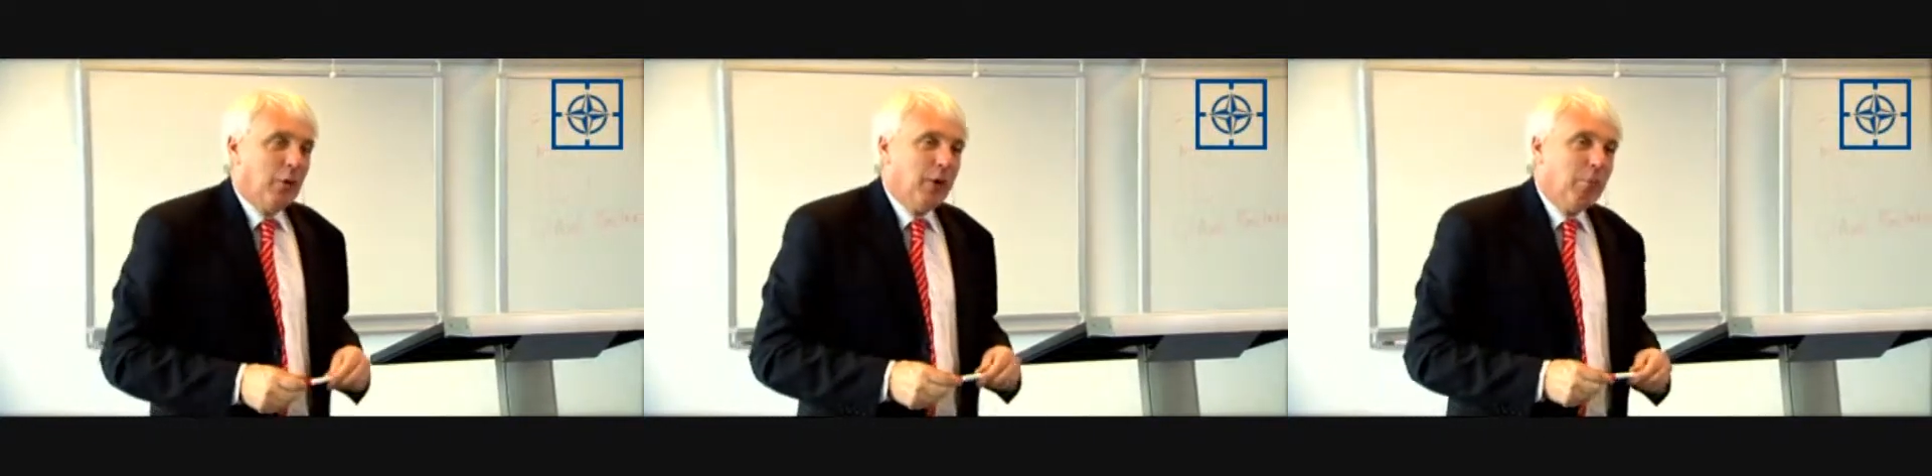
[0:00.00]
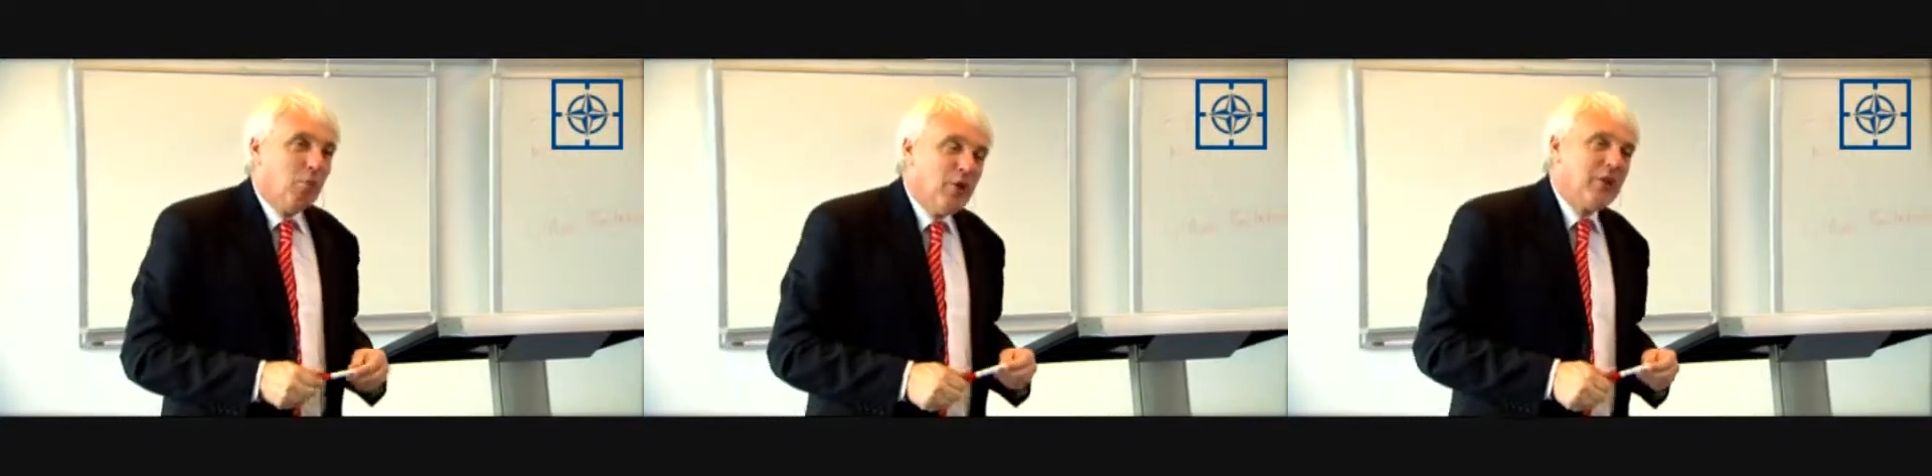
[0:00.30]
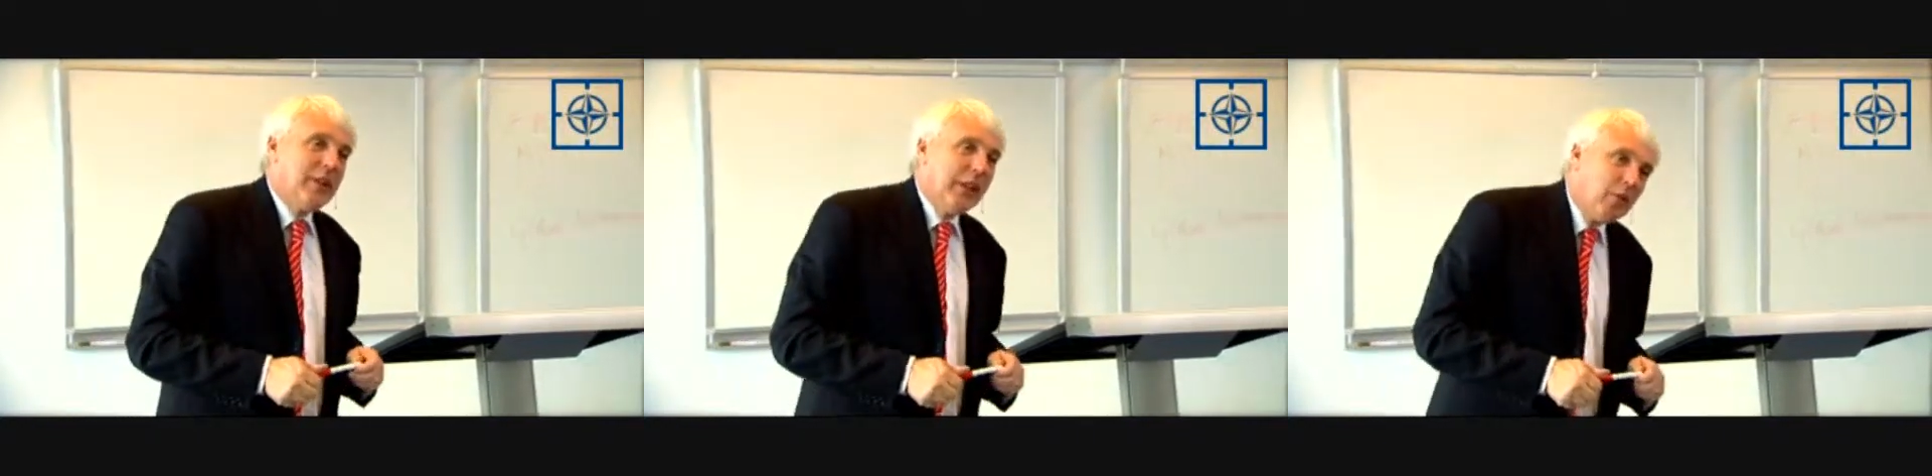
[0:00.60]
the
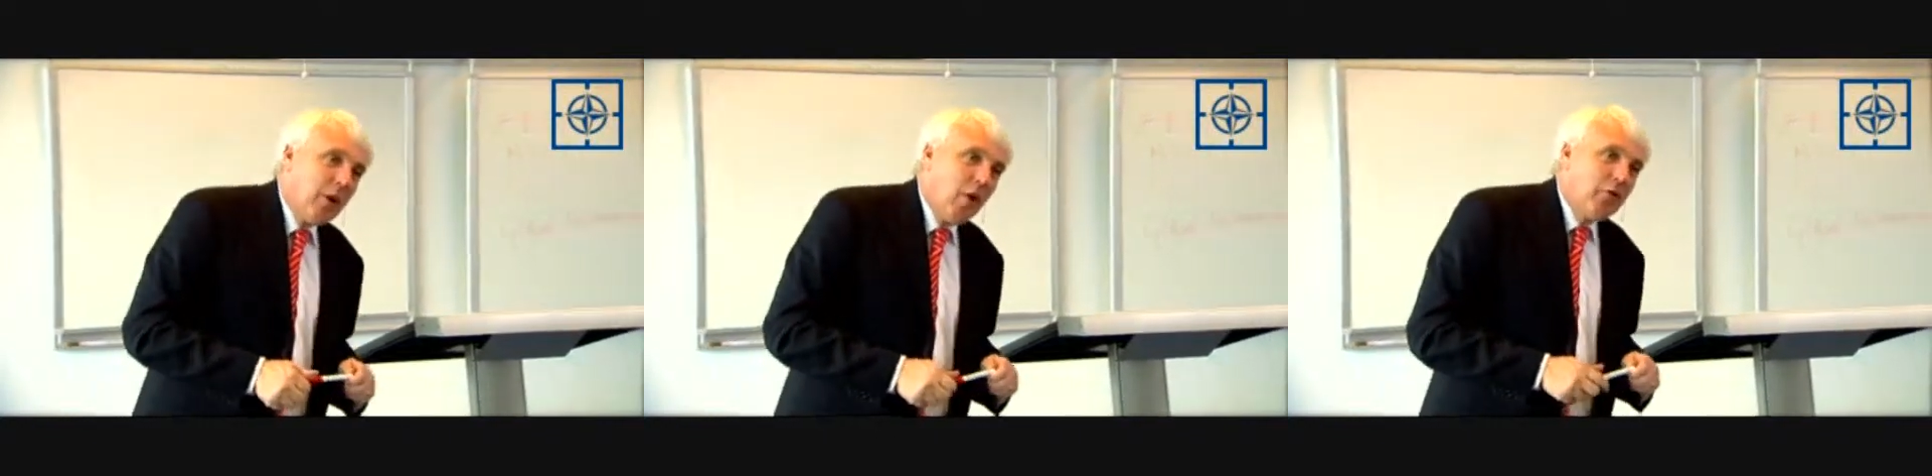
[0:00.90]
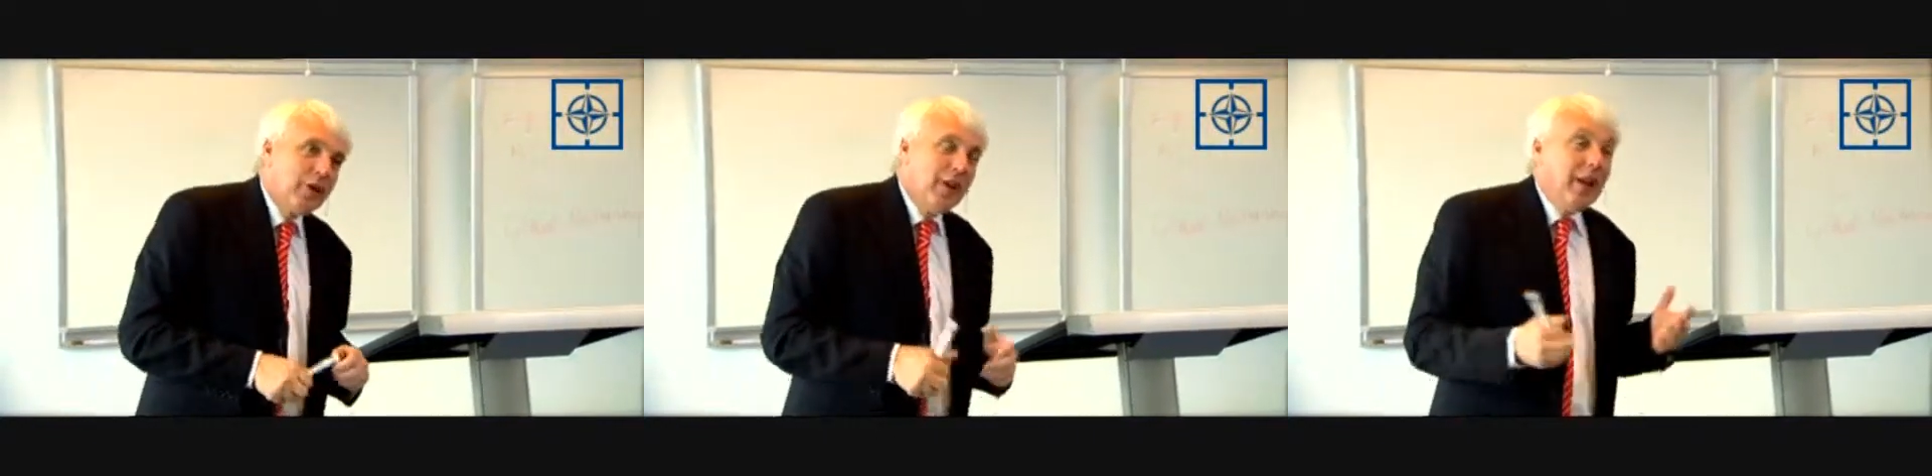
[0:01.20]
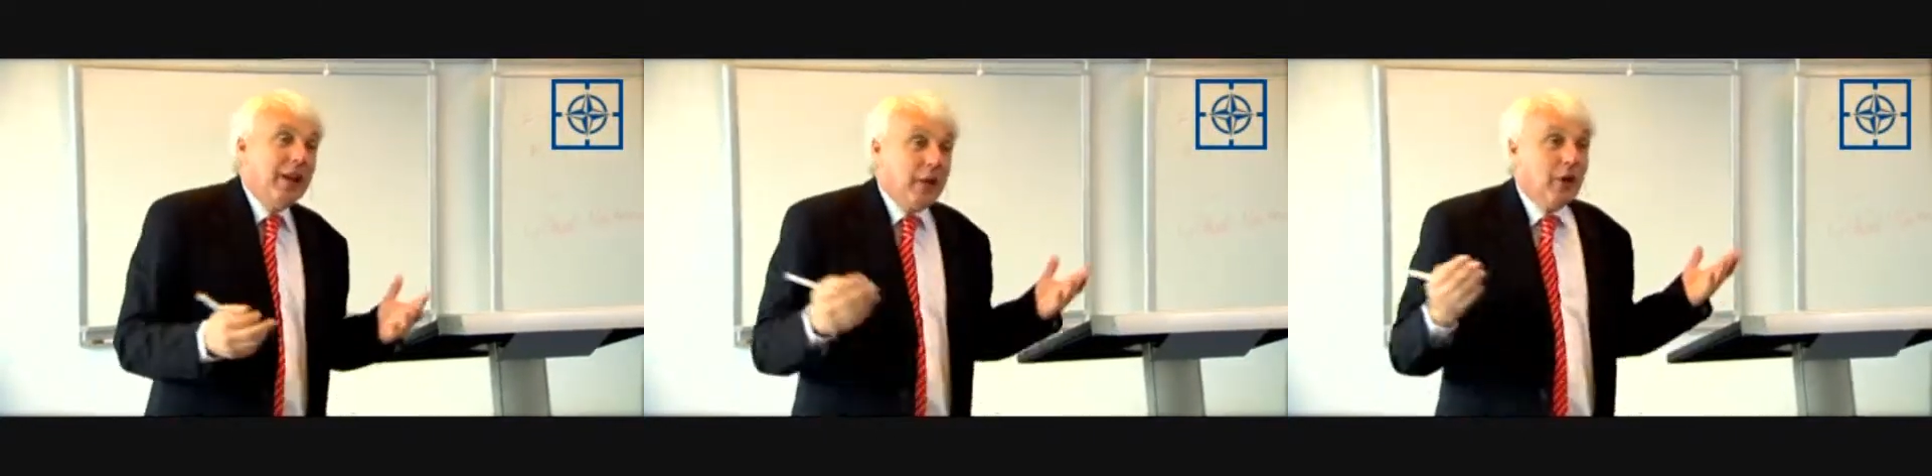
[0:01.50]
riskier roles,
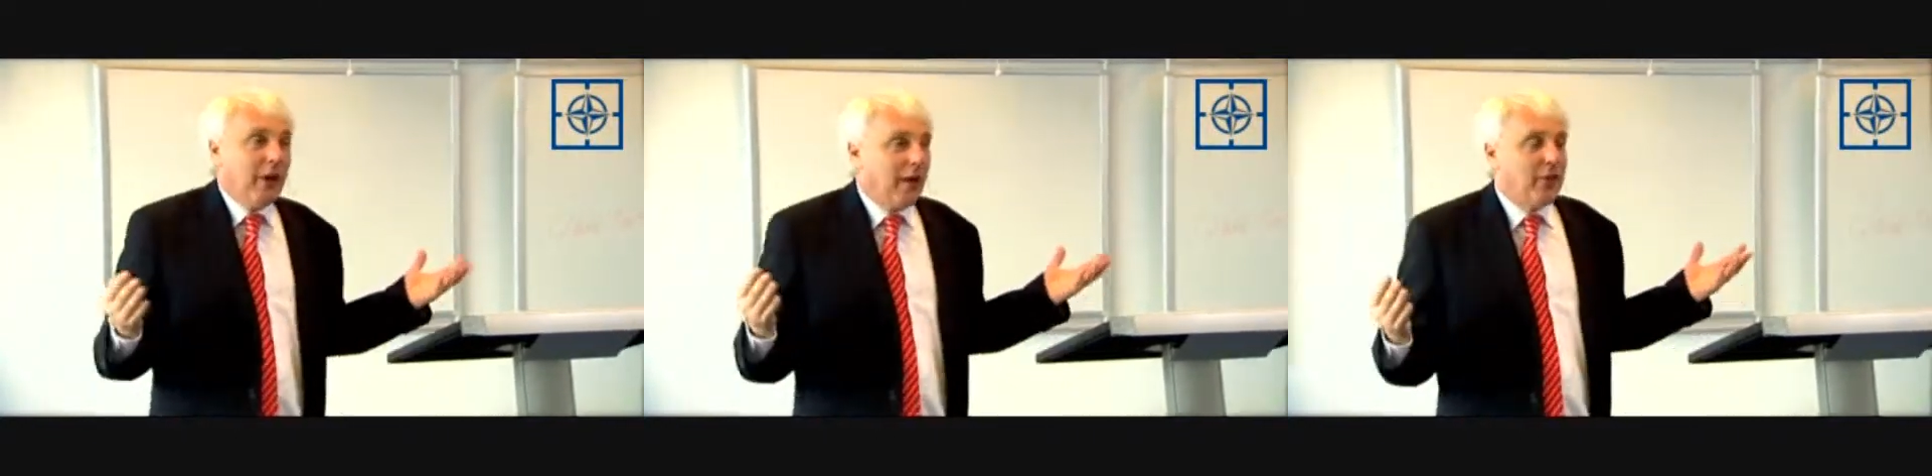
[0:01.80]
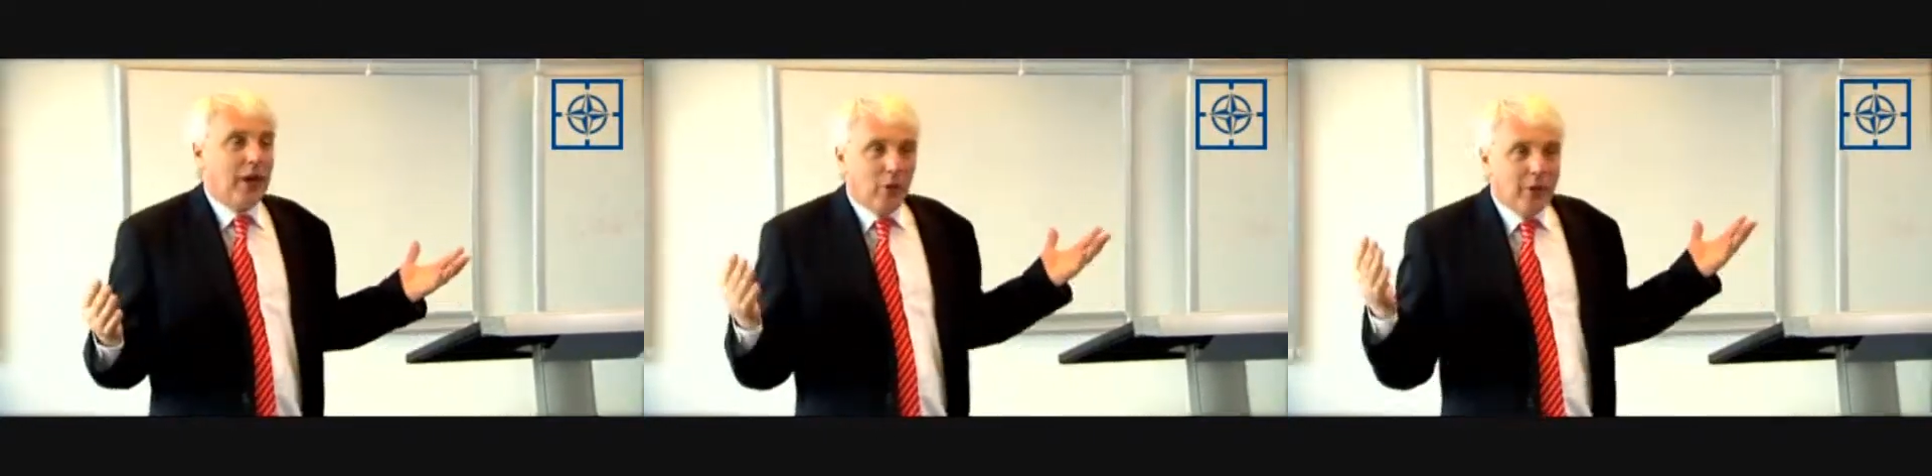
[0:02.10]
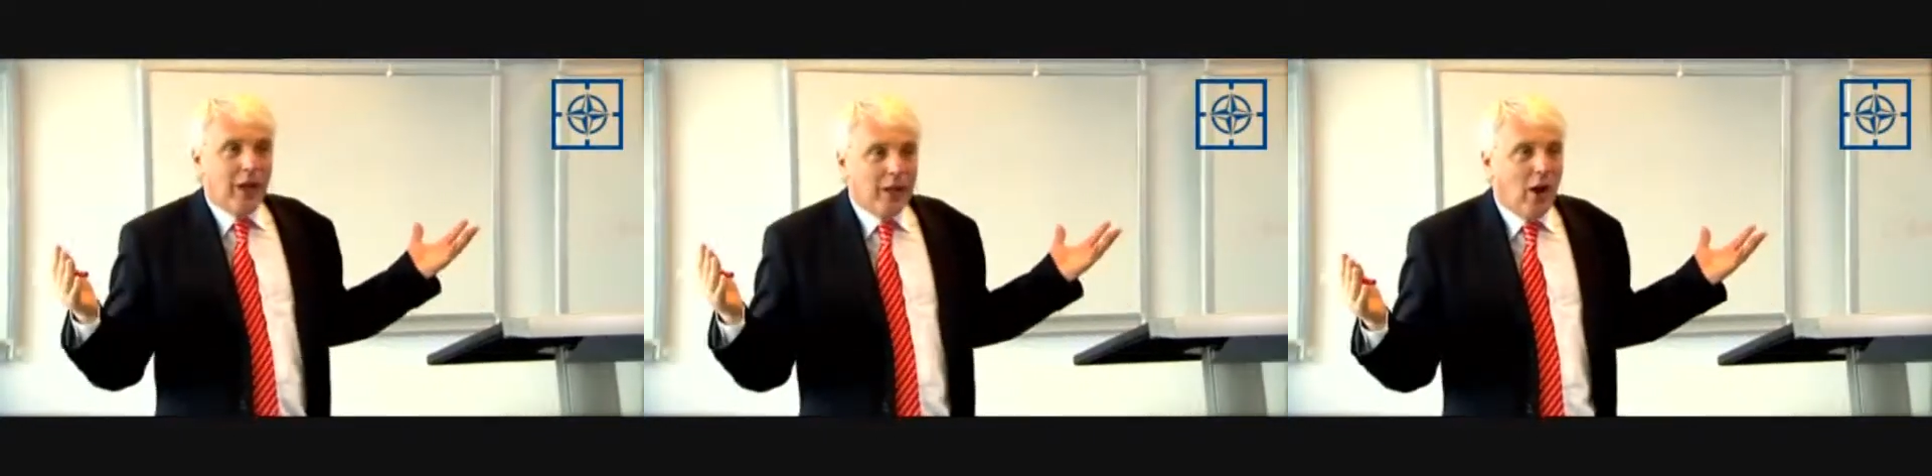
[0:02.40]
clearly, they've said,
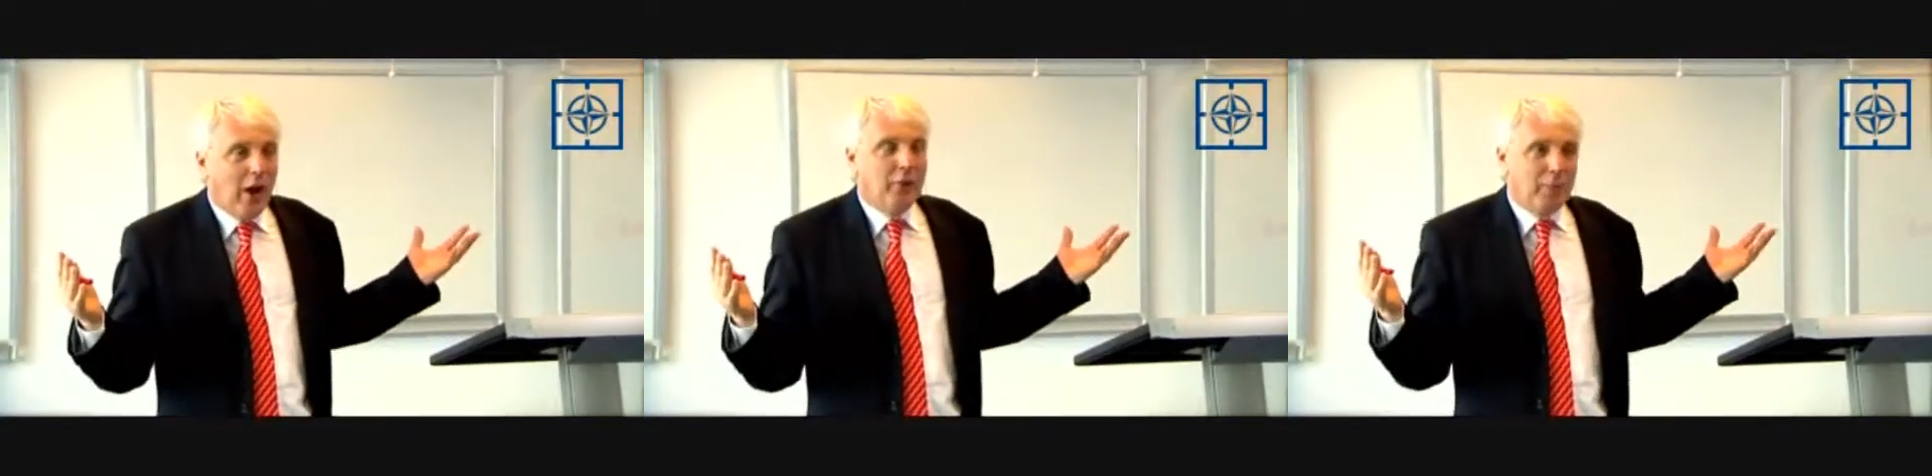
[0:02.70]
okay, guys,